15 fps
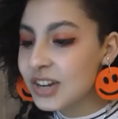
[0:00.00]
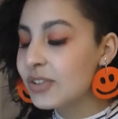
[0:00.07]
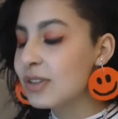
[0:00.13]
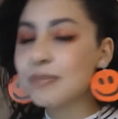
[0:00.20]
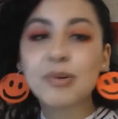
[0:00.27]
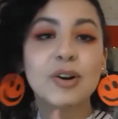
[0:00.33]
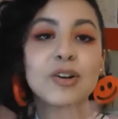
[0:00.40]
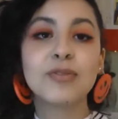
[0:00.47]
know,
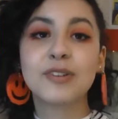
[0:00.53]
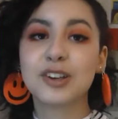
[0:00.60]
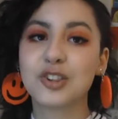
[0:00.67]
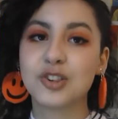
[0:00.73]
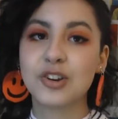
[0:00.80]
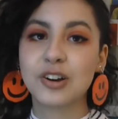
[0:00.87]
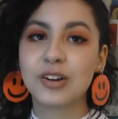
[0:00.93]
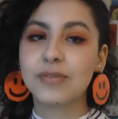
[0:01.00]
the perfect
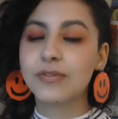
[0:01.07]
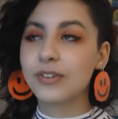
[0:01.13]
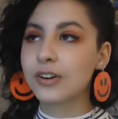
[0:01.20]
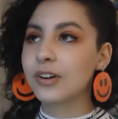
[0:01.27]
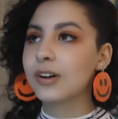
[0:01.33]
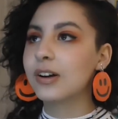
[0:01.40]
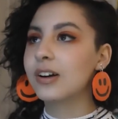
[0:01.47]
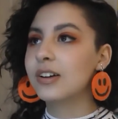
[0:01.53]
shirt
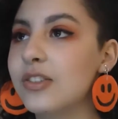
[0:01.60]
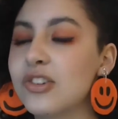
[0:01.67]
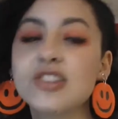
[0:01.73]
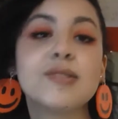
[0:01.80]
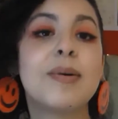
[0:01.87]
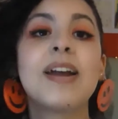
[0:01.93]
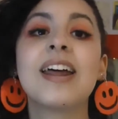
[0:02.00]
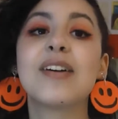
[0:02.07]
for
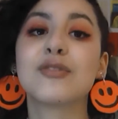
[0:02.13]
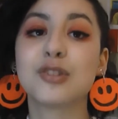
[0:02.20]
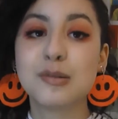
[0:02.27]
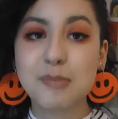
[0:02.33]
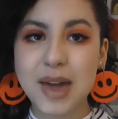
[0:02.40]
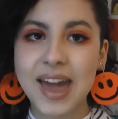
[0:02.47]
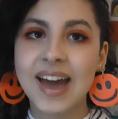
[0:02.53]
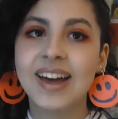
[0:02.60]
just about
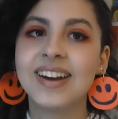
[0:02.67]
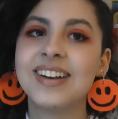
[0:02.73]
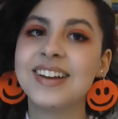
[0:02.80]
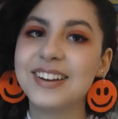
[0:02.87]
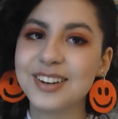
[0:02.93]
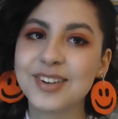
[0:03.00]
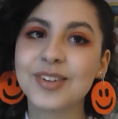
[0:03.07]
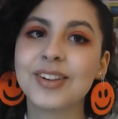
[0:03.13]
every man
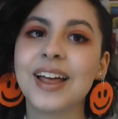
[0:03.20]
in your